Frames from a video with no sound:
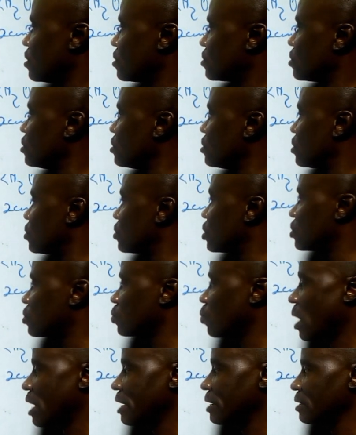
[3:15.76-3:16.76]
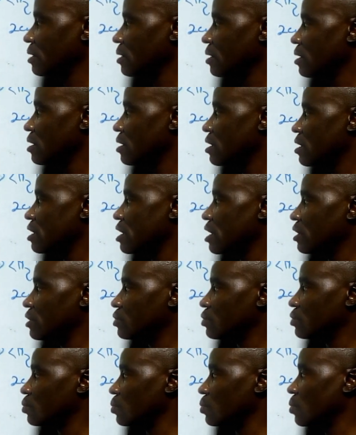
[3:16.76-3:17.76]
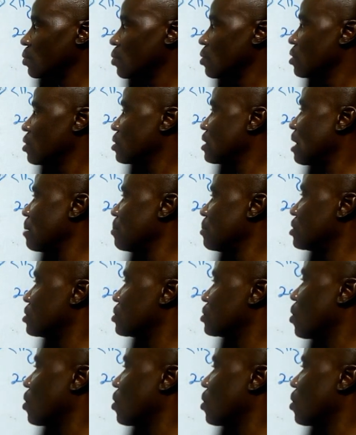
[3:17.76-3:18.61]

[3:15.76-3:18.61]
Since this is 1, here is 2, that means